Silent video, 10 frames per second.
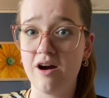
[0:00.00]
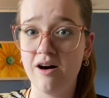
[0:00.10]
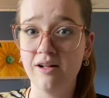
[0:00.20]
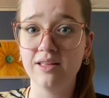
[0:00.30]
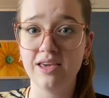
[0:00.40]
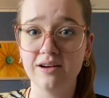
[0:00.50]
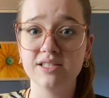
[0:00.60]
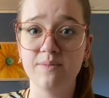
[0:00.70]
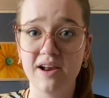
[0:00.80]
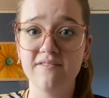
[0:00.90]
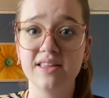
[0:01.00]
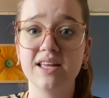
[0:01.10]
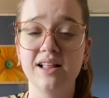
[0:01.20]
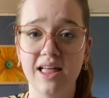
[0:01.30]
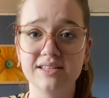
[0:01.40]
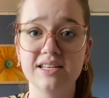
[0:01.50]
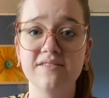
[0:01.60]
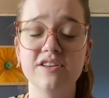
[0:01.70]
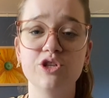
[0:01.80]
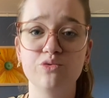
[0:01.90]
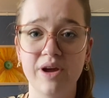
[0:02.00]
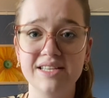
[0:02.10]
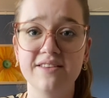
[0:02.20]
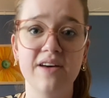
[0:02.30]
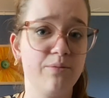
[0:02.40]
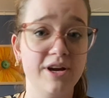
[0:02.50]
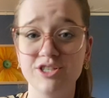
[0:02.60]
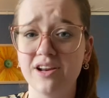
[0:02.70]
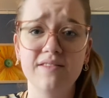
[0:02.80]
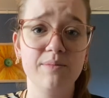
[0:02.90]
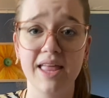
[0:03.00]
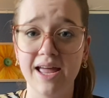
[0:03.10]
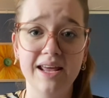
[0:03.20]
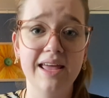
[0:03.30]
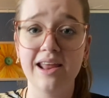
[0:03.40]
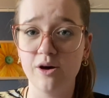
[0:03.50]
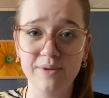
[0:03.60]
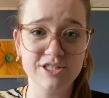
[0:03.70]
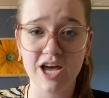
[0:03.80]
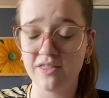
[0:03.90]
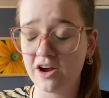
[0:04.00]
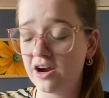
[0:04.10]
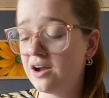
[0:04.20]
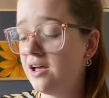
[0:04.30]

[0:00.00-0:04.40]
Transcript: all here to benefit the collective and to raise the vibration of the planet and help each other.